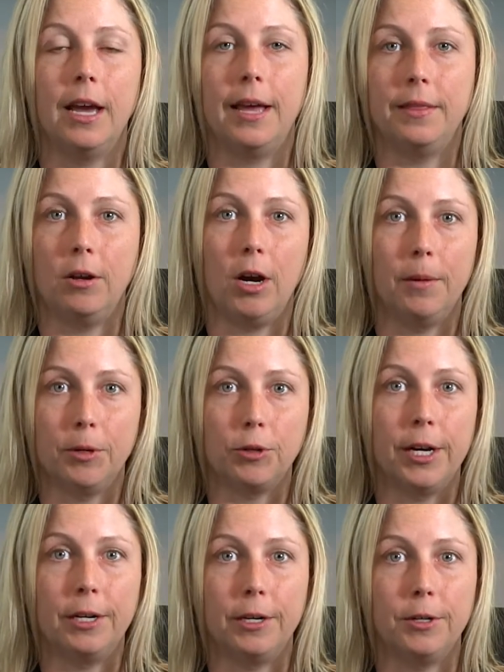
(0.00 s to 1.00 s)
and the
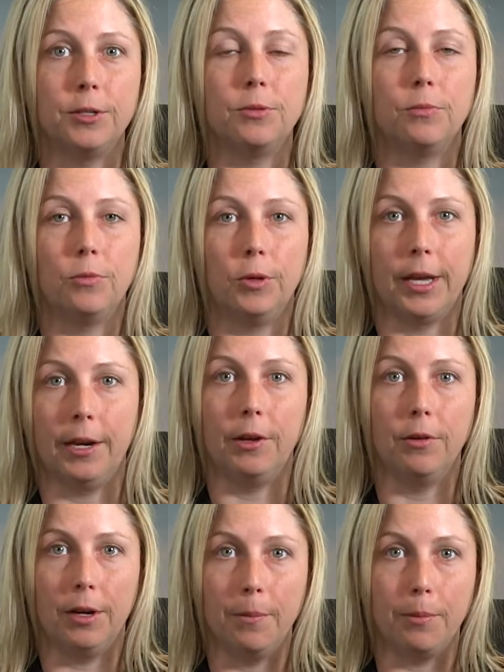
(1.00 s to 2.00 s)
arbitrators will get a
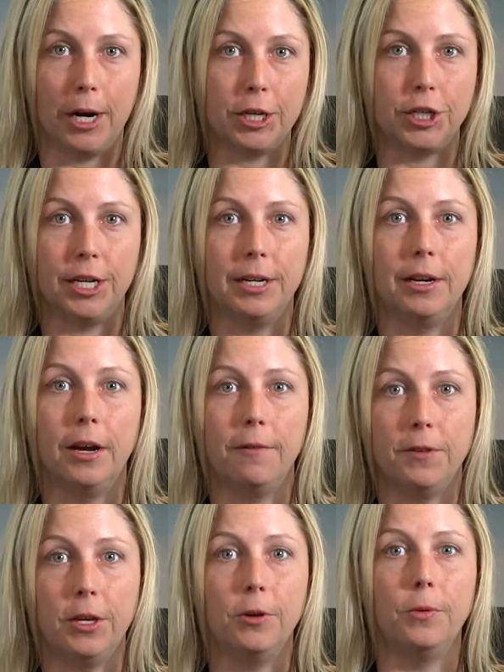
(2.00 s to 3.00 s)
good impression
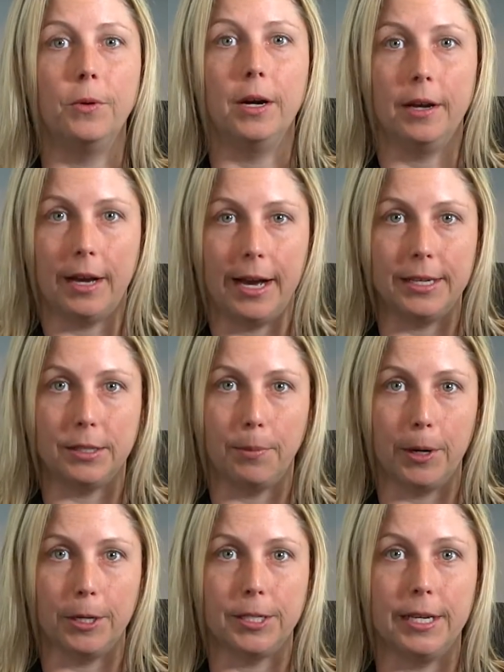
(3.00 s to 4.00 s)
of you as a
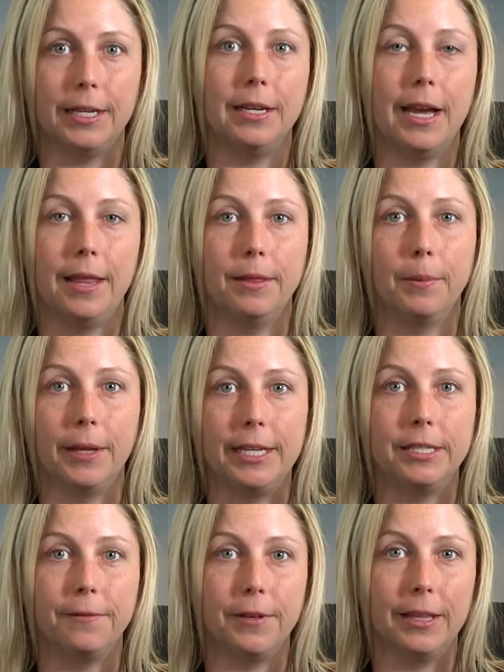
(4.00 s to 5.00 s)
person and the
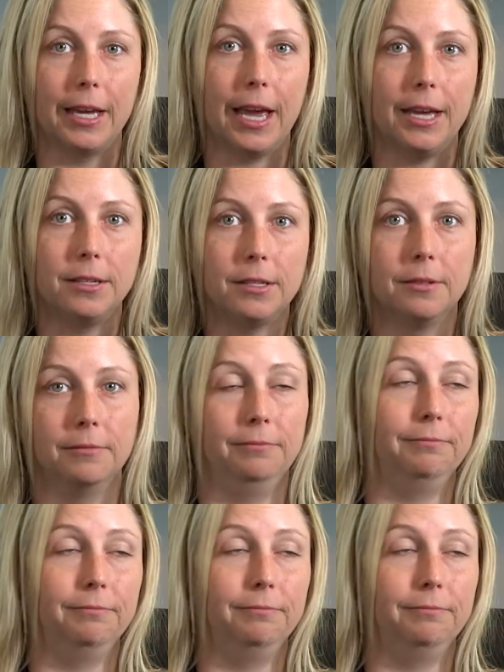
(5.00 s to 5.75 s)
plaintiff in the case.